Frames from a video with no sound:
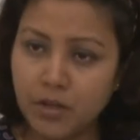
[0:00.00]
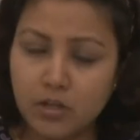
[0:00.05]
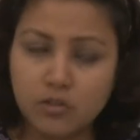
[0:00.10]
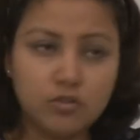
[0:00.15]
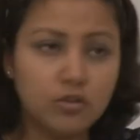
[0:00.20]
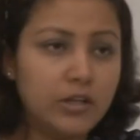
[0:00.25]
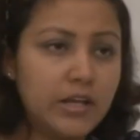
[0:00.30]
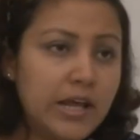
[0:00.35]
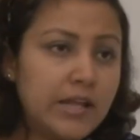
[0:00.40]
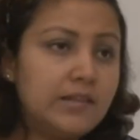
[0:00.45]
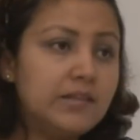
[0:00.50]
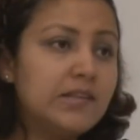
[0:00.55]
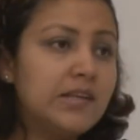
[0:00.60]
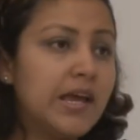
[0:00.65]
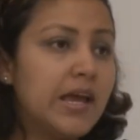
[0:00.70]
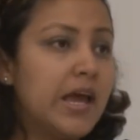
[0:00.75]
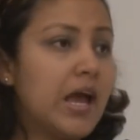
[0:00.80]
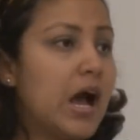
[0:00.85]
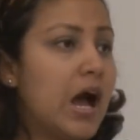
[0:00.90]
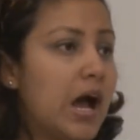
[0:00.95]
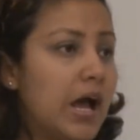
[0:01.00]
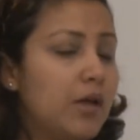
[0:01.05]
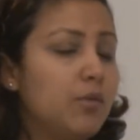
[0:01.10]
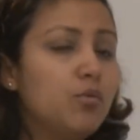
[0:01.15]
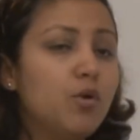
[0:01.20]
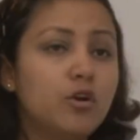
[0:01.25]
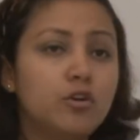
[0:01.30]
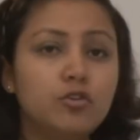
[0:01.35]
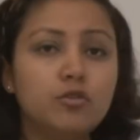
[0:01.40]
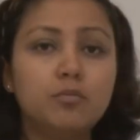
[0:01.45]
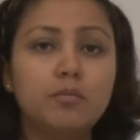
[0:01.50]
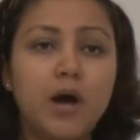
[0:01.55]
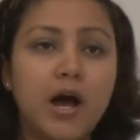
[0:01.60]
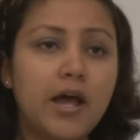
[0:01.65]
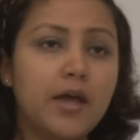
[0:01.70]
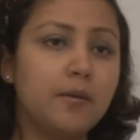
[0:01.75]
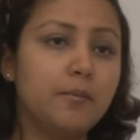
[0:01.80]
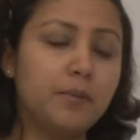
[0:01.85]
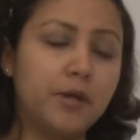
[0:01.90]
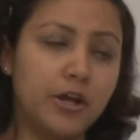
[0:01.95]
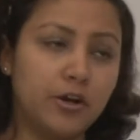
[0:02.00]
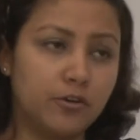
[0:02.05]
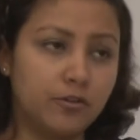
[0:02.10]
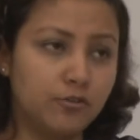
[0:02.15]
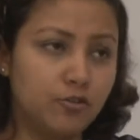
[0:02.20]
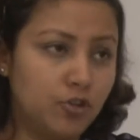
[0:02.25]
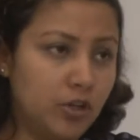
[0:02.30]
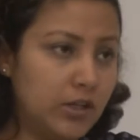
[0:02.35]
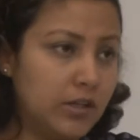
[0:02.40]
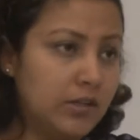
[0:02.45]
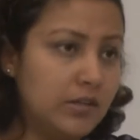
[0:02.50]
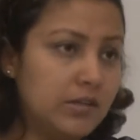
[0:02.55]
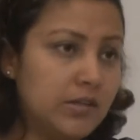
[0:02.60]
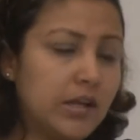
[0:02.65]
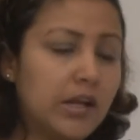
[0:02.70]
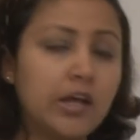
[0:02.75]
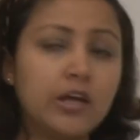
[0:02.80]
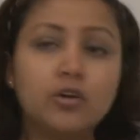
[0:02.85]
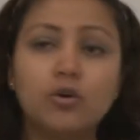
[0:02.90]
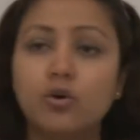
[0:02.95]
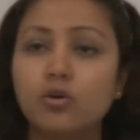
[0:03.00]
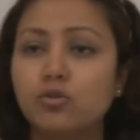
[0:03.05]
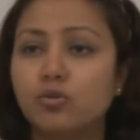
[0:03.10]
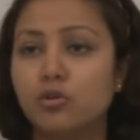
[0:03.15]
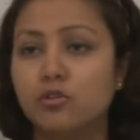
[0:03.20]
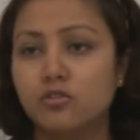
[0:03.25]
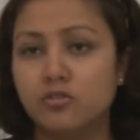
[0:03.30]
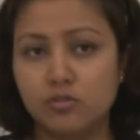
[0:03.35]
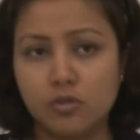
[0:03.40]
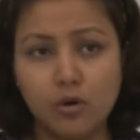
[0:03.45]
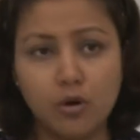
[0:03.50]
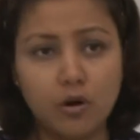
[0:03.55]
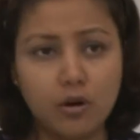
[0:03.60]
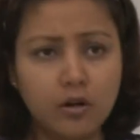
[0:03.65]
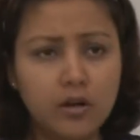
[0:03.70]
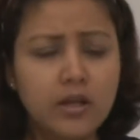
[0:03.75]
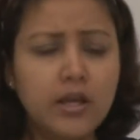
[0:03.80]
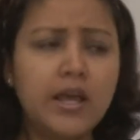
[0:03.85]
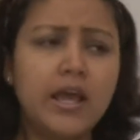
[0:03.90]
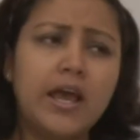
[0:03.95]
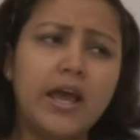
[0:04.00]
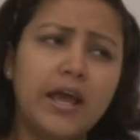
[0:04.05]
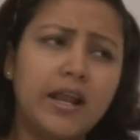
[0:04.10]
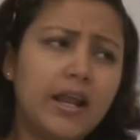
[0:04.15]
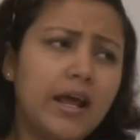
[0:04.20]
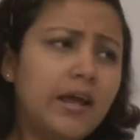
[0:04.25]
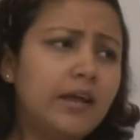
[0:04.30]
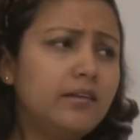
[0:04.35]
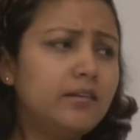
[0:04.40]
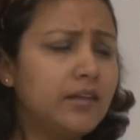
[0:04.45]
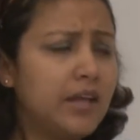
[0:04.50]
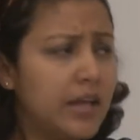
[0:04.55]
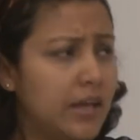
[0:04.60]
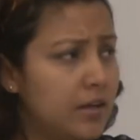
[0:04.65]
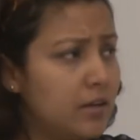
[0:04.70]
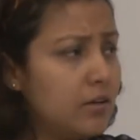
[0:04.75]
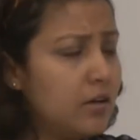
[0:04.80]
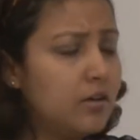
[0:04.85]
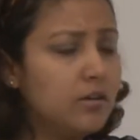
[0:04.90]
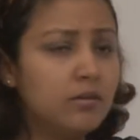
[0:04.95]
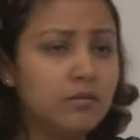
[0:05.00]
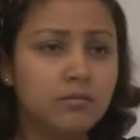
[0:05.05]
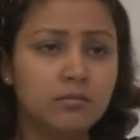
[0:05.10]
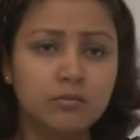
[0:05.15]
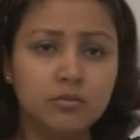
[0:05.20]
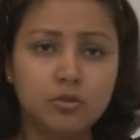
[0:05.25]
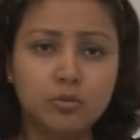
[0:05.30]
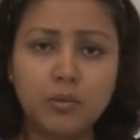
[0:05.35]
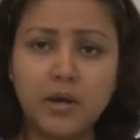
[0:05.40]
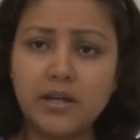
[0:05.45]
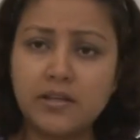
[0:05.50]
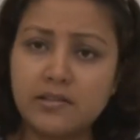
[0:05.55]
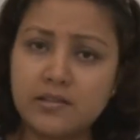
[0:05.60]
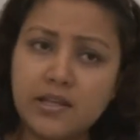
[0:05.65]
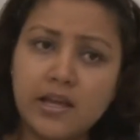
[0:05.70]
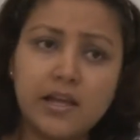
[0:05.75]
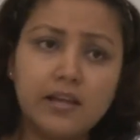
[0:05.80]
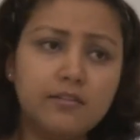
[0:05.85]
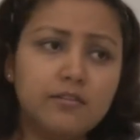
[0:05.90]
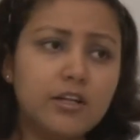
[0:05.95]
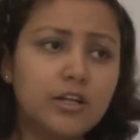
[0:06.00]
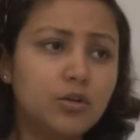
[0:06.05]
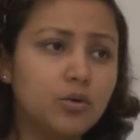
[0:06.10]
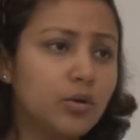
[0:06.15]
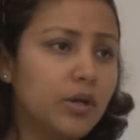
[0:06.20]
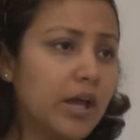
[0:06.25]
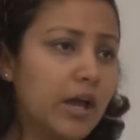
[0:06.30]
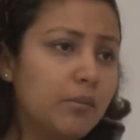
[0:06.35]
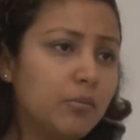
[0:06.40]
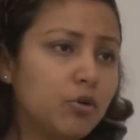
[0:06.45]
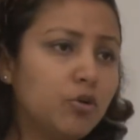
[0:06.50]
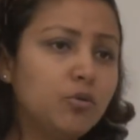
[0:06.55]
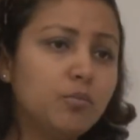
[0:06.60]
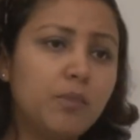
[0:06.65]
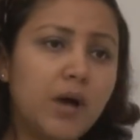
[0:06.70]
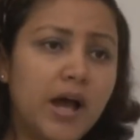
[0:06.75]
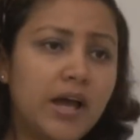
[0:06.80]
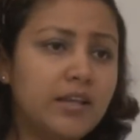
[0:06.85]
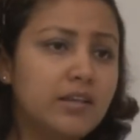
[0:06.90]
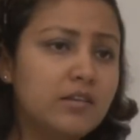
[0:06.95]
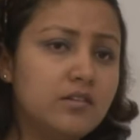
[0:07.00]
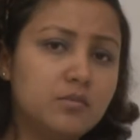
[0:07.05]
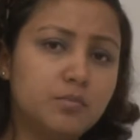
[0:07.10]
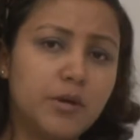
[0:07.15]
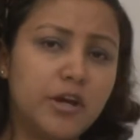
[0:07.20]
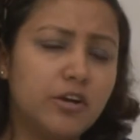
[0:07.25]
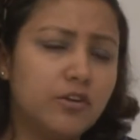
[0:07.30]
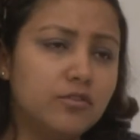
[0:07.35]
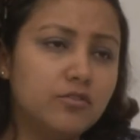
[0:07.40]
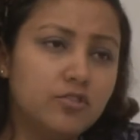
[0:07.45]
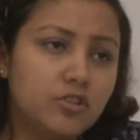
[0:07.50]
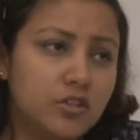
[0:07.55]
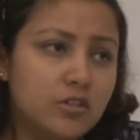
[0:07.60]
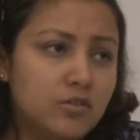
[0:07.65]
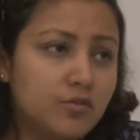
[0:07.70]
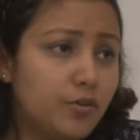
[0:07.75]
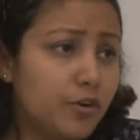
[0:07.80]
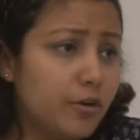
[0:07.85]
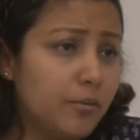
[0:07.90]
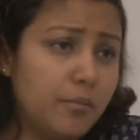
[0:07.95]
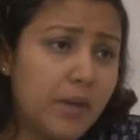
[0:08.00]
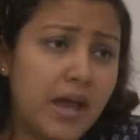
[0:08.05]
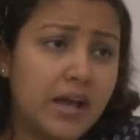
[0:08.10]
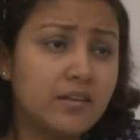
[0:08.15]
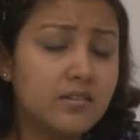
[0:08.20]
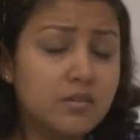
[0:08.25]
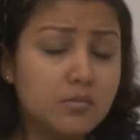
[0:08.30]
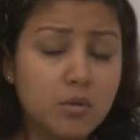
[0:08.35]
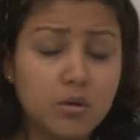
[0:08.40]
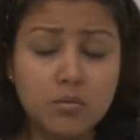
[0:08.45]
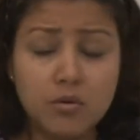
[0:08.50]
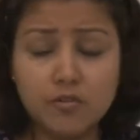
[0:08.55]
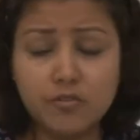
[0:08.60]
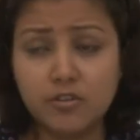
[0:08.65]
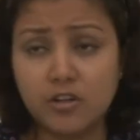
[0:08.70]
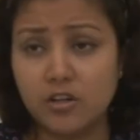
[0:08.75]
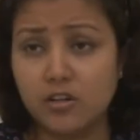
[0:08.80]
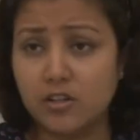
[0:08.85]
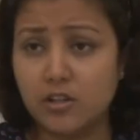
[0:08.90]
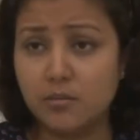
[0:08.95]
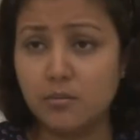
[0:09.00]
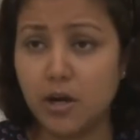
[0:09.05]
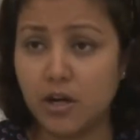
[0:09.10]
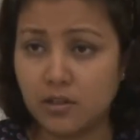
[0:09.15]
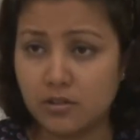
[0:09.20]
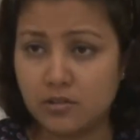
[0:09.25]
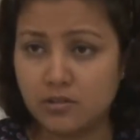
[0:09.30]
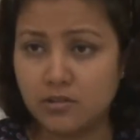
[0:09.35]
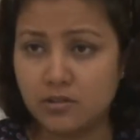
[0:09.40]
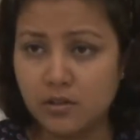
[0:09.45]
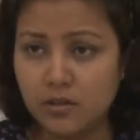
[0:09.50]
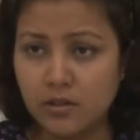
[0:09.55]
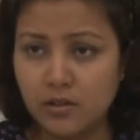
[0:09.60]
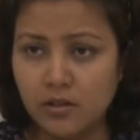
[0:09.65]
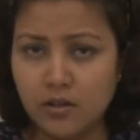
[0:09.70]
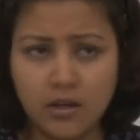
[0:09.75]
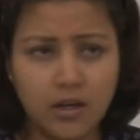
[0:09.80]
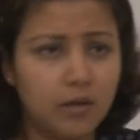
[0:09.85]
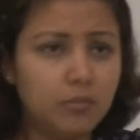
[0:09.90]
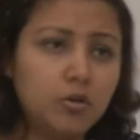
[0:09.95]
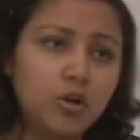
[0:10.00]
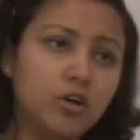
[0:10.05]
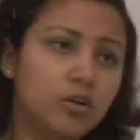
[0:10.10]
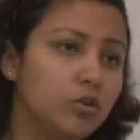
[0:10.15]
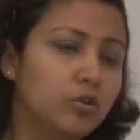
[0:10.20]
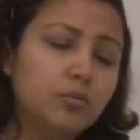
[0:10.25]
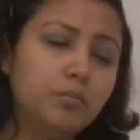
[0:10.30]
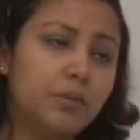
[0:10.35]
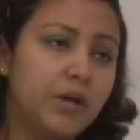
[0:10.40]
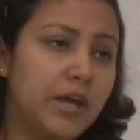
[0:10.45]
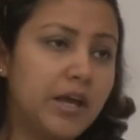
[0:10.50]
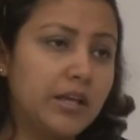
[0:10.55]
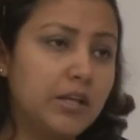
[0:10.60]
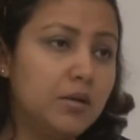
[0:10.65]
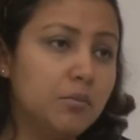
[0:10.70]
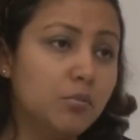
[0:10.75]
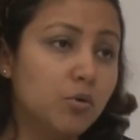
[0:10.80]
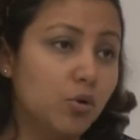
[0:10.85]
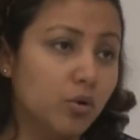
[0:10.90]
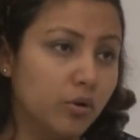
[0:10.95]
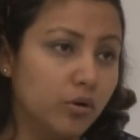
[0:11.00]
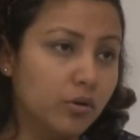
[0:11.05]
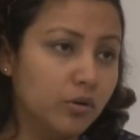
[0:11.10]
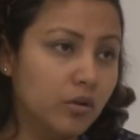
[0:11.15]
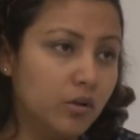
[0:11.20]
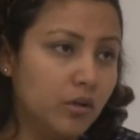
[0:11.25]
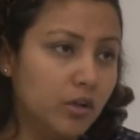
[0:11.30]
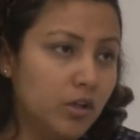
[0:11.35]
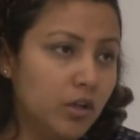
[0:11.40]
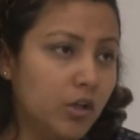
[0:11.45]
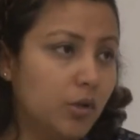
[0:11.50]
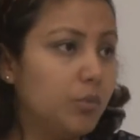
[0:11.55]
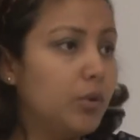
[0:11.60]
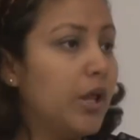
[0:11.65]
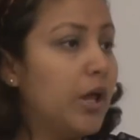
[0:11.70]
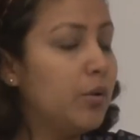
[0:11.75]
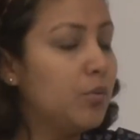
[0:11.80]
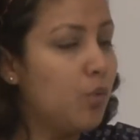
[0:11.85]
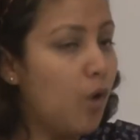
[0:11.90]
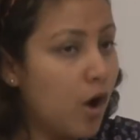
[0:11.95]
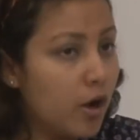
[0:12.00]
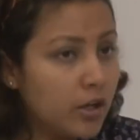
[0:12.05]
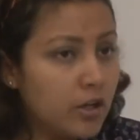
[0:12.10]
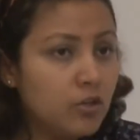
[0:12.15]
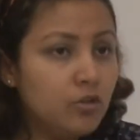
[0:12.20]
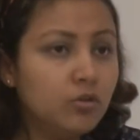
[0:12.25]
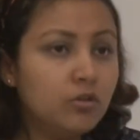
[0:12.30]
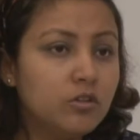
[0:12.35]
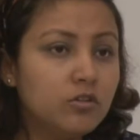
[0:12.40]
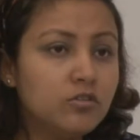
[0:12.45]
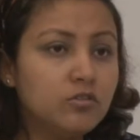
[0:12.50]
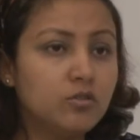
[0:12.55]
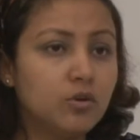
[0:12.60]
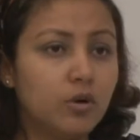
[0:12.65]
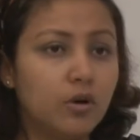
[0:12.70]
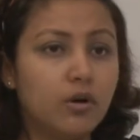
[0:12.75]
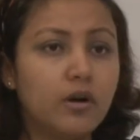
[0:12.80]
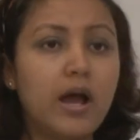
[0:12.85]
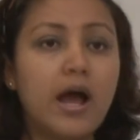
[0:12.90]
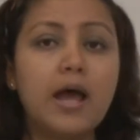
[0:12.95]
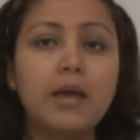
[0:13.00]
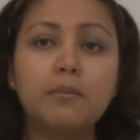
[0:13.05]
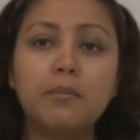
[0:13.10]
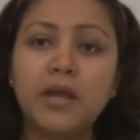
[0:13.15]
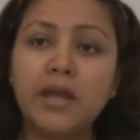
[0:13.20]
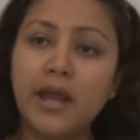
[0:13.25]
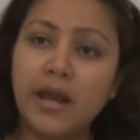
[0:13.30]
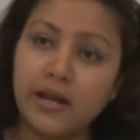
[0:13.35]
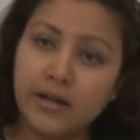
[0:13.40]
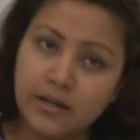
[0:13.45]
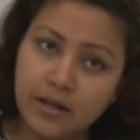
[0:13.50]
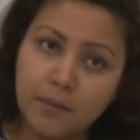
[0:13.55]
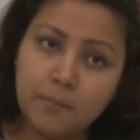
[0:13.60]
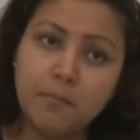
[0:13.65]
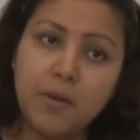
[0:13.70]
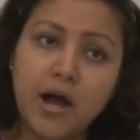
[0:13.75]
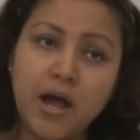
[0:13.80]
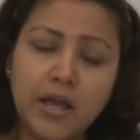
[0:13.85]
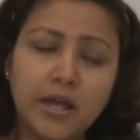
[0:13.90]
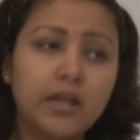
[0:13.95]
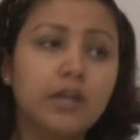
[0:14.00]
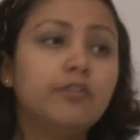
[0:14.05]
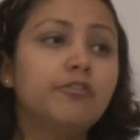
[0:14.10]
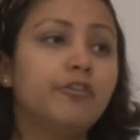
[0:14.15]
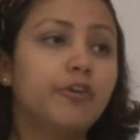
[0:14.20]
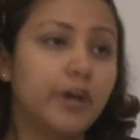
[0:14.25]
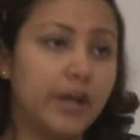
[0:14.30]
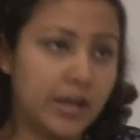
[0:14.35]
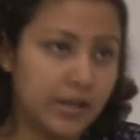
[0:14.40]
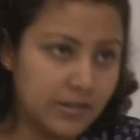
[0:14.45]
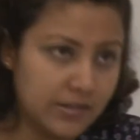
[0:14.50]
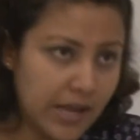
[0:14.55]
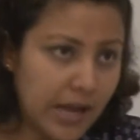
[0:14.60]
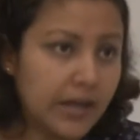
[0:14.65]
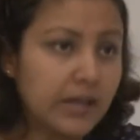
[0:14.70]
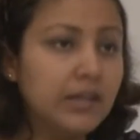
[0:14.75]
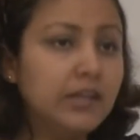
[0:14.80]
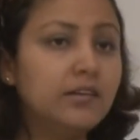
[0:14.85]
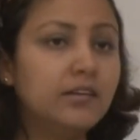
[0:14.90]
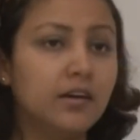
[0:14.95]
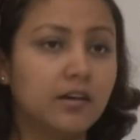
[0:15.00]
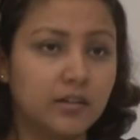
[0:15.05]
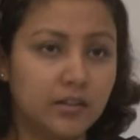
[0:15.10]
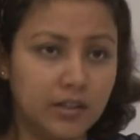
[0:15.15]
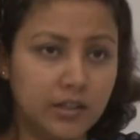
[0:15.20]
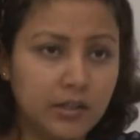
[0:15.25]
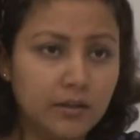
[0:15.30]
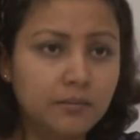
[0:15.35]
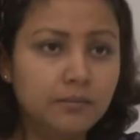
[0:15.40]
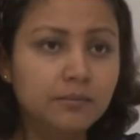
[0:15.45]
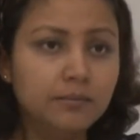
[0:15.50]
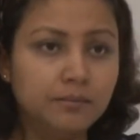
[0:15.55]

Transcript: So, let us say I want to buy a pair of jeans and I go to a store and I think to myself that okay, I am going to buy this pair of jeans for a maximum of 30 bucks. I am not going to pay any more. Now, when I walk into the store, I may end up buying it for exactly 30,